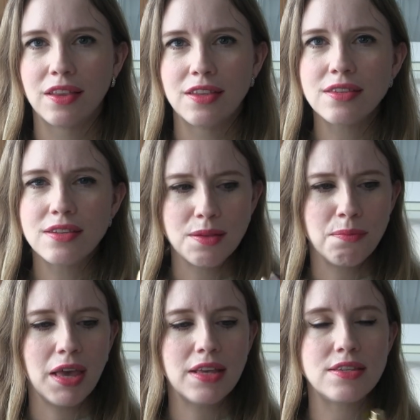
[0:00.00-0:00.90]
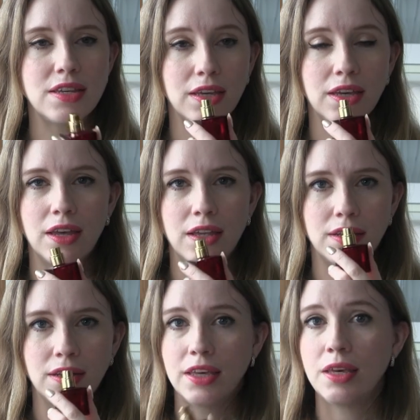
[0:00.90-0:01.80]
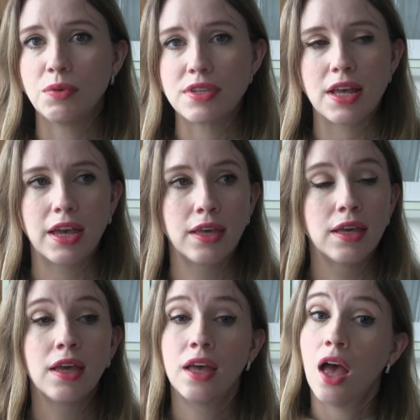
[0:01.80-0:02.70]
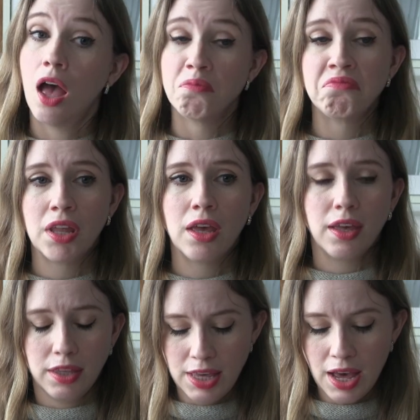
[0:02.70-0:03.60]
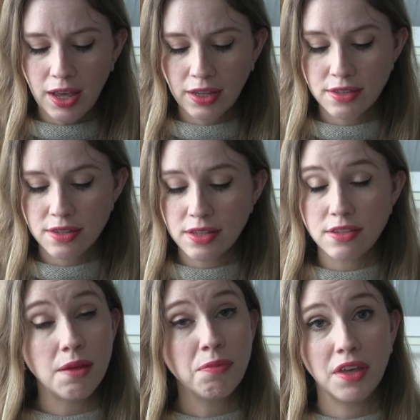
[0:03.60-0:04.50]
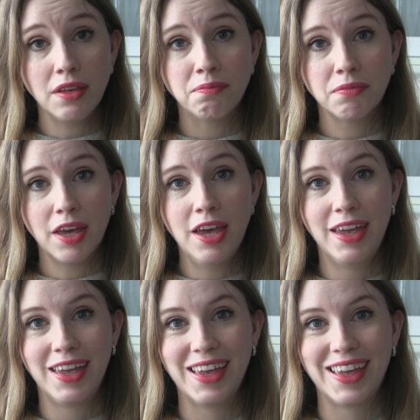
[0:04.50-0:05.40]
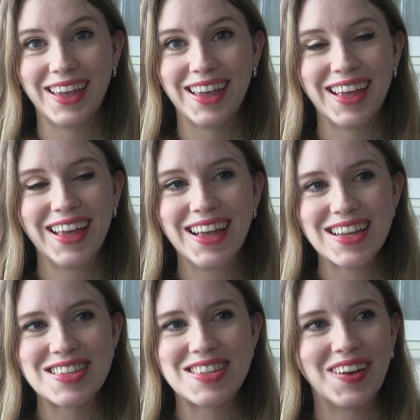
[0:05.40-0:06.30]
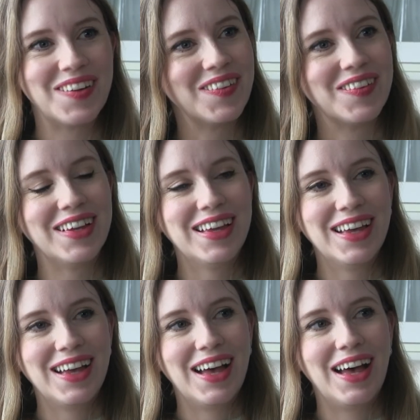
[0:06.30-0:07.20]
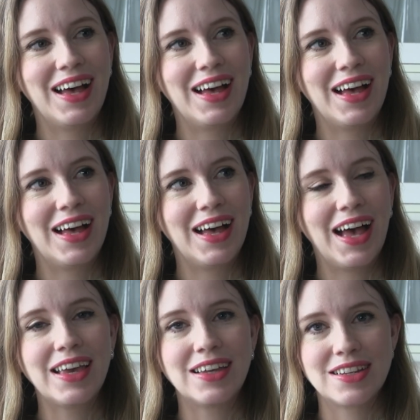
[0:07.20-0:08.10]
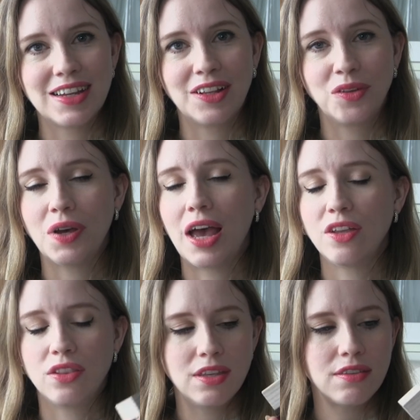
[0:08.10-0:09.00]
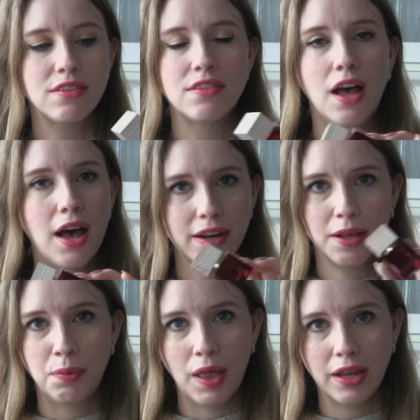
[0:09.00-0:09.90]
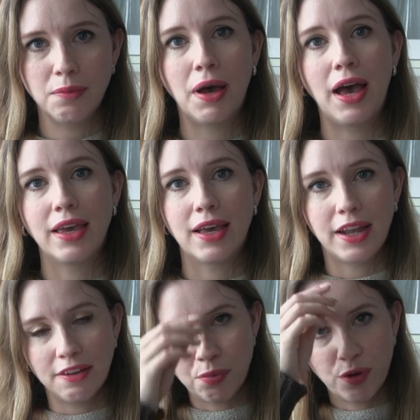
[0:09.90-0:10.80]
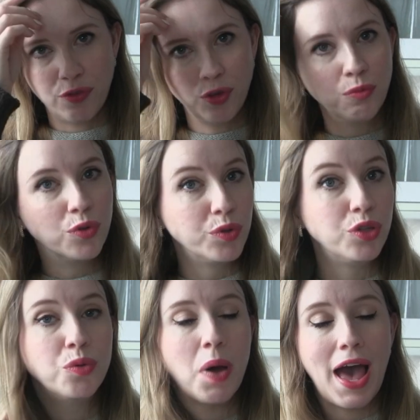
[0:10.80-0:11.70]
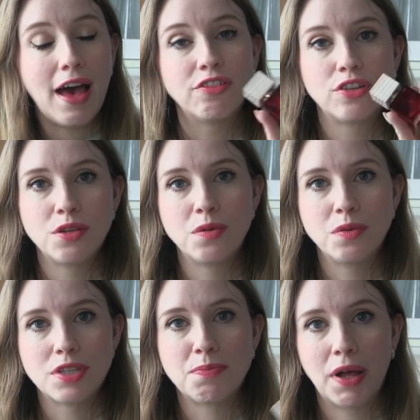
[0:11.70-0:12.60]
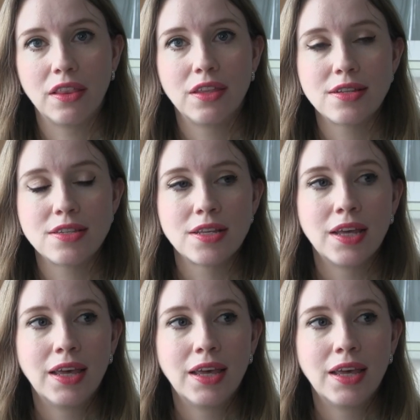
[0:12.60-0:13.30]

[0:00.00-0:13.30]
This is amazing. And he was like, yeah, it's something. So I can tell you, this is not a blind buy kind of perfume. You have to smell this.